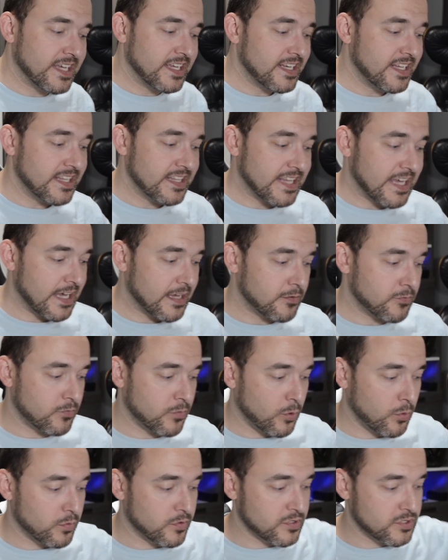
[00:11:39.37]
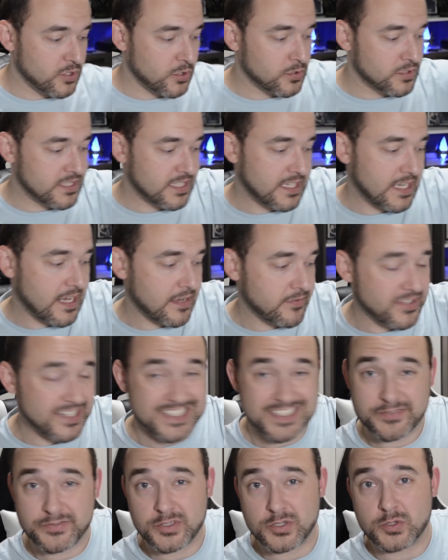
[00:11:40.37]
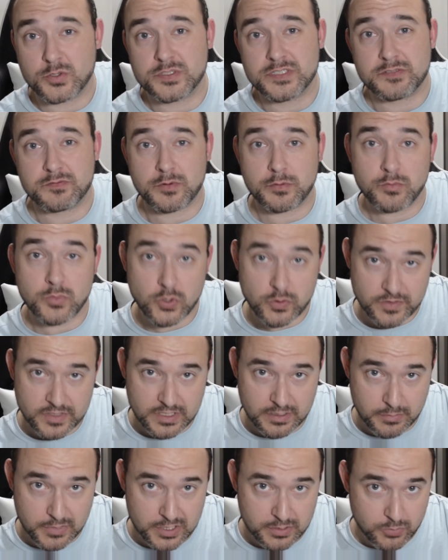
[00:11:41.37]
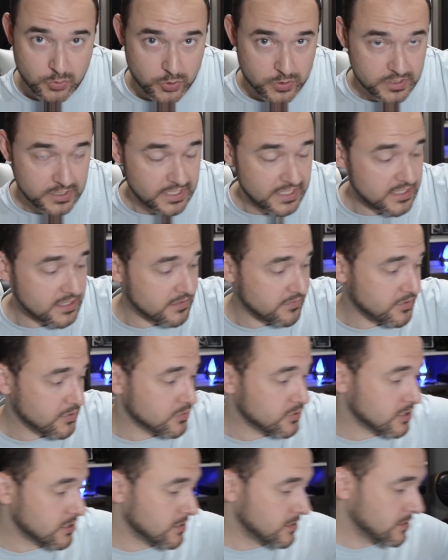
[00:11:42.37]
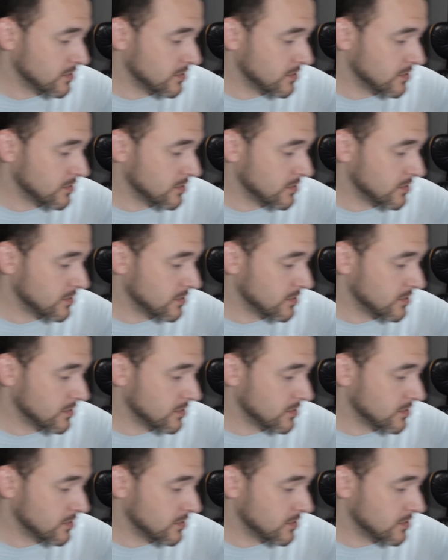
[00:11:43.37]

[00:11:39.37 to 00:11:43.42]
any of that will result in having difficulty removing the motherboard in the future.